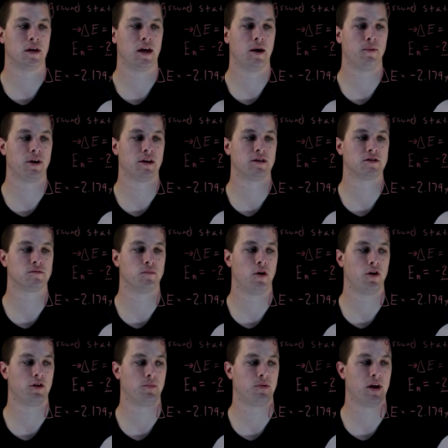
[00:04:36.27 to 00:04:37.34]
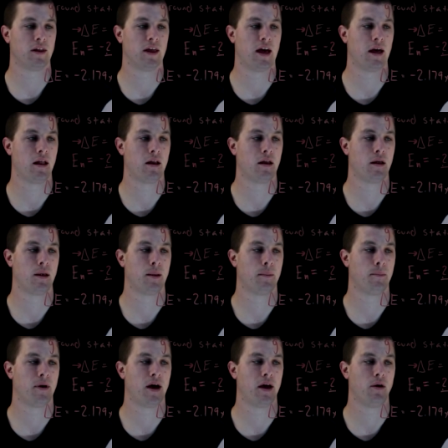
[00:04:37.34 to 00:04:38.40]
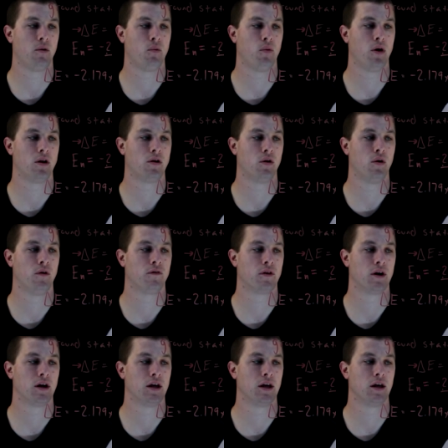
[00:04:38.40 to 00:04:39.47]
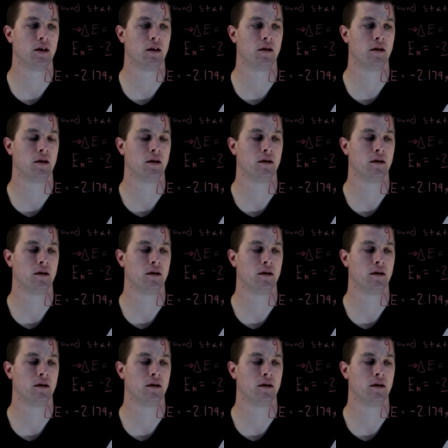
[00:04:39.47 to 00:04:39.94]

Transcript: and we can just multiply that by 1 over n